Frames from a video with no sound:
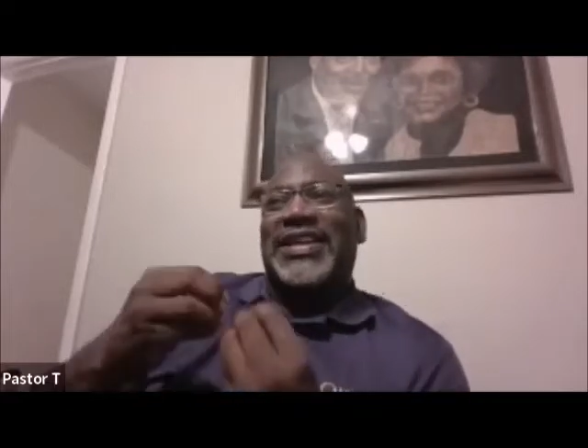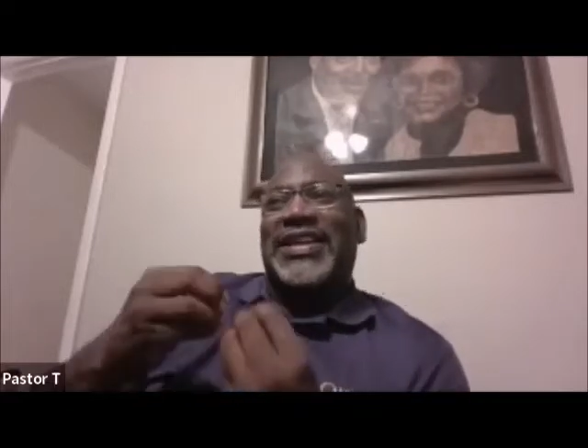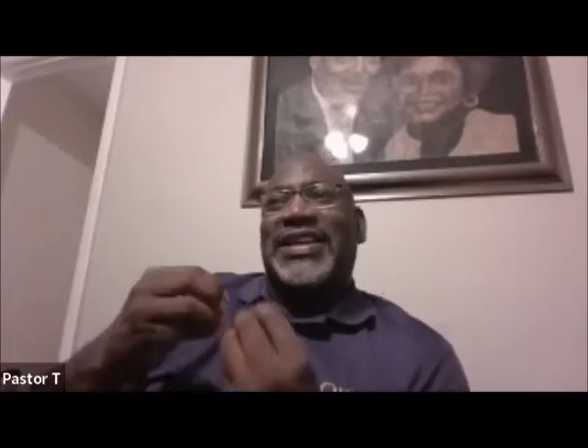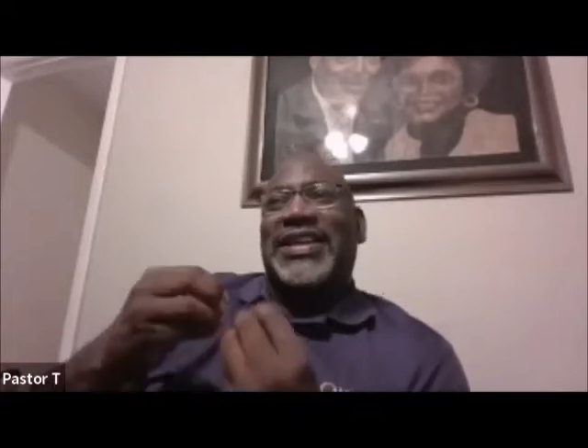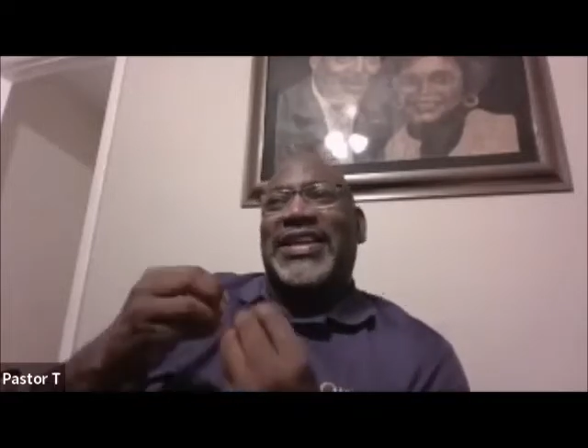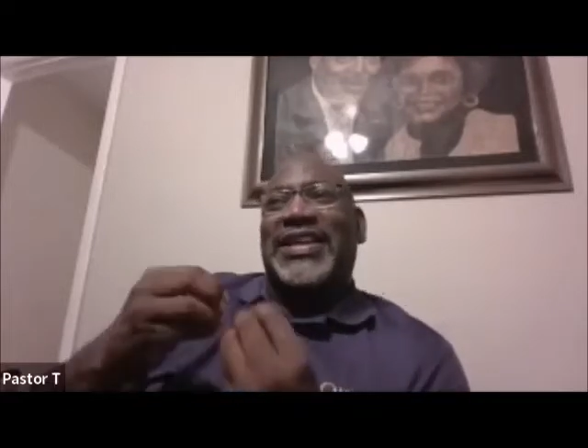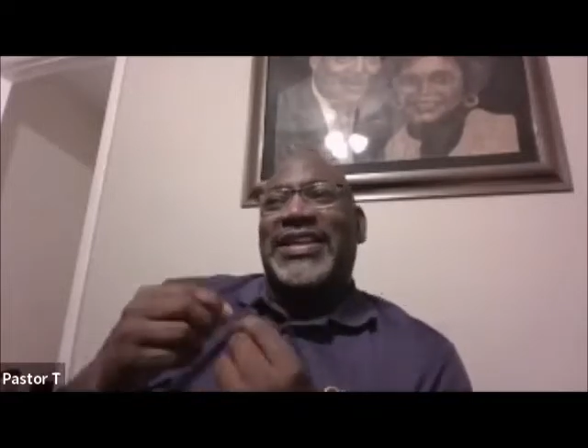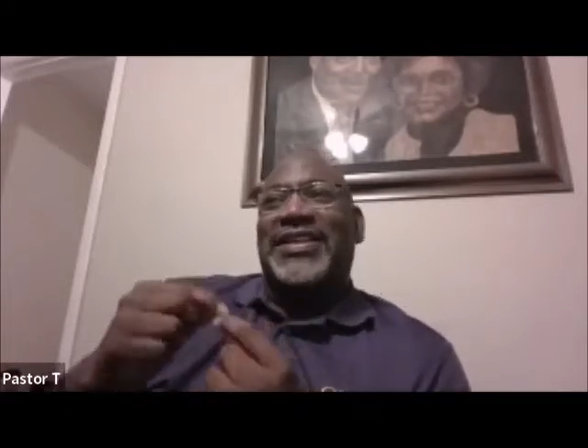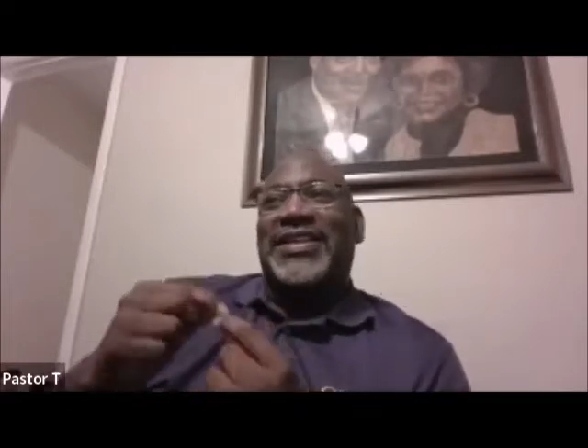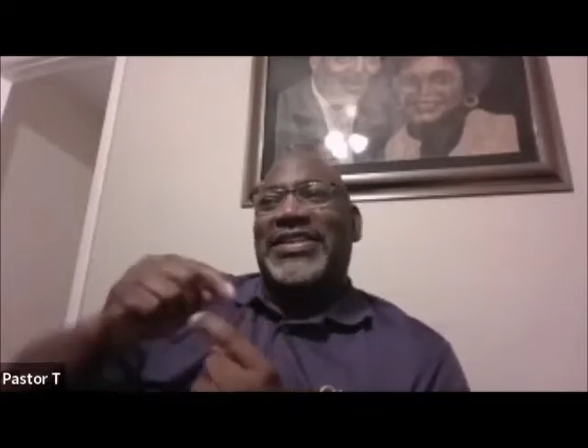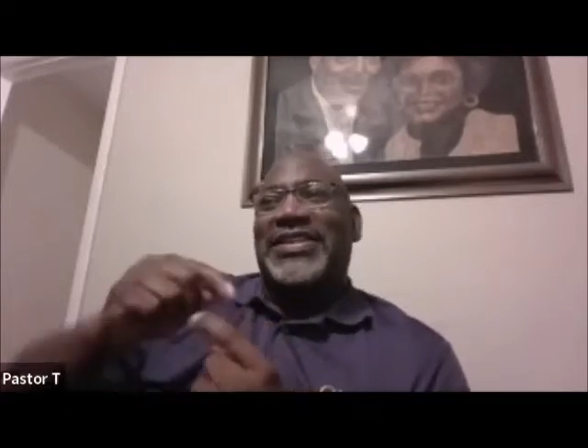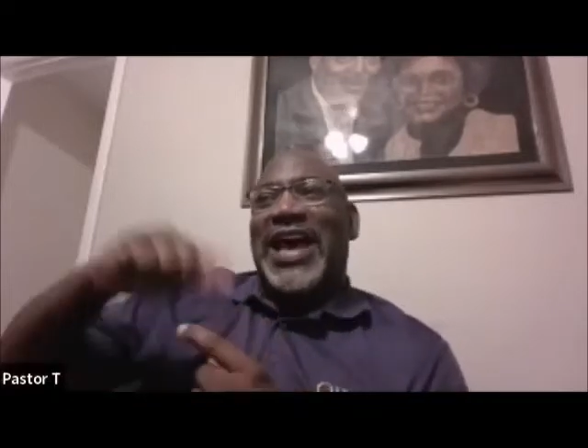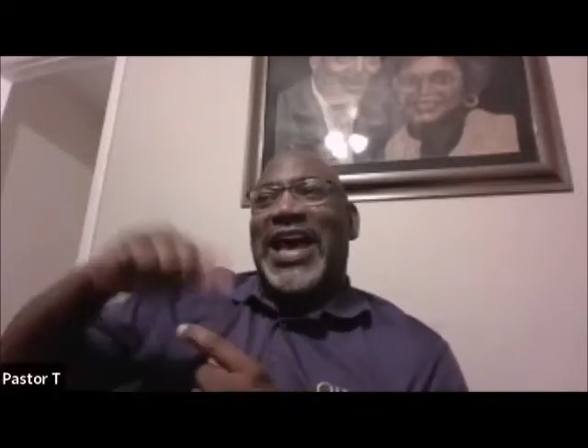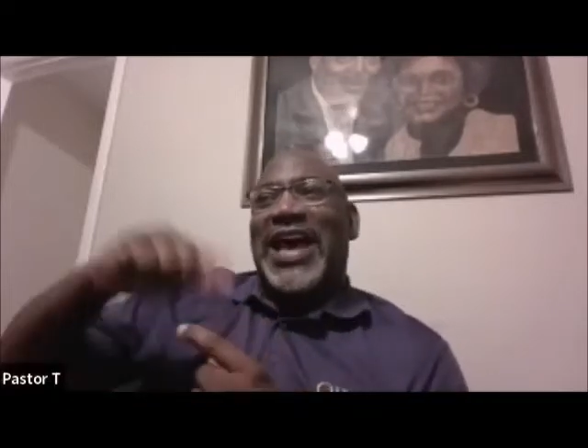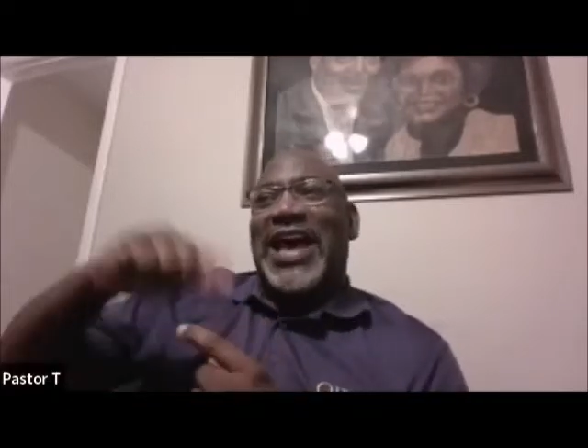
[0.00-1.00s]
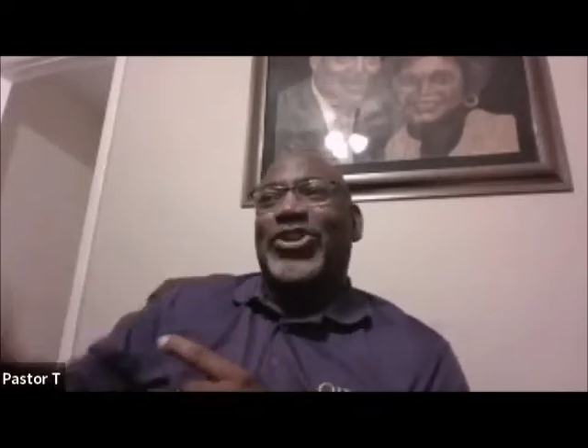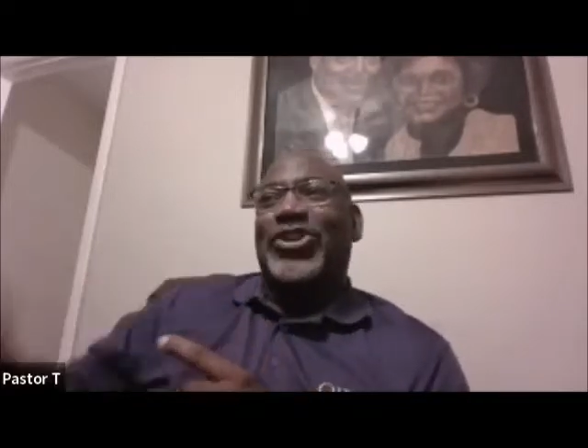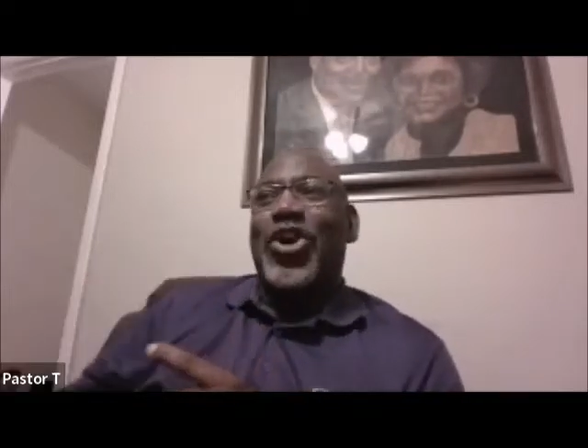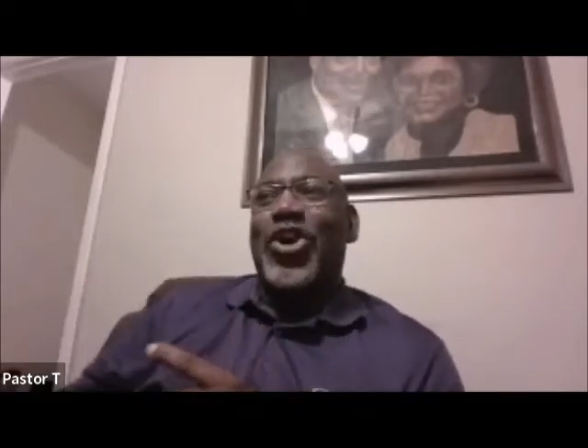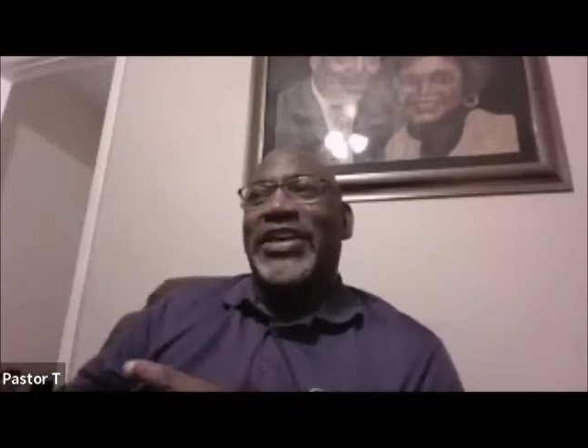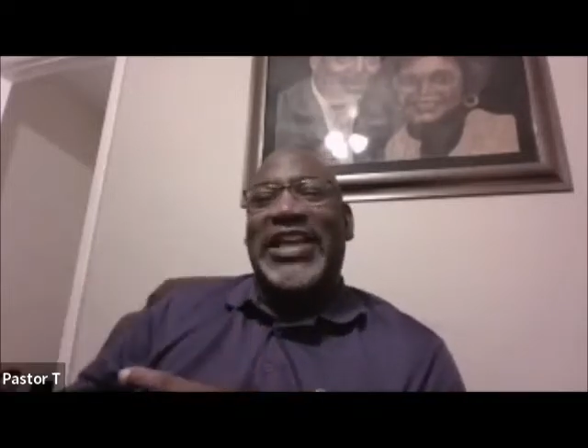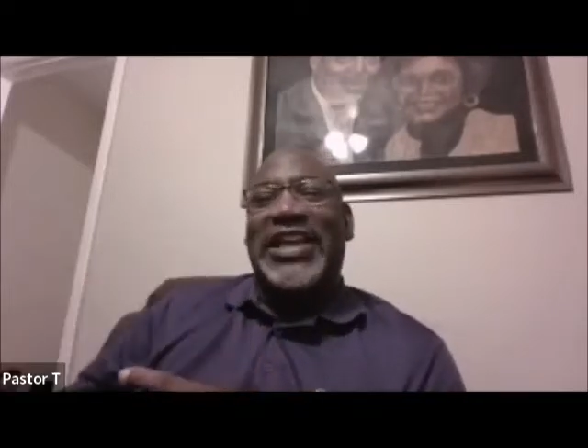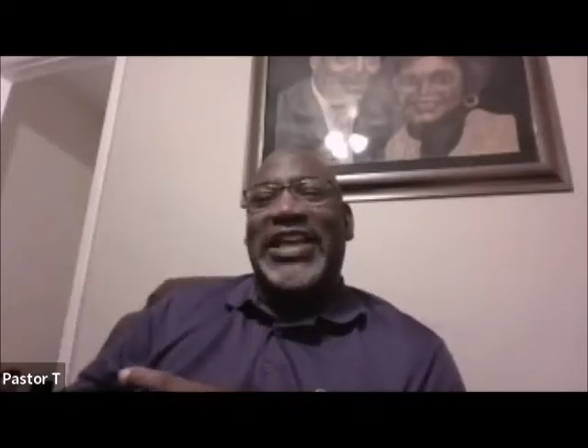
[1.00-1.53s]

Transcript: that the not knowing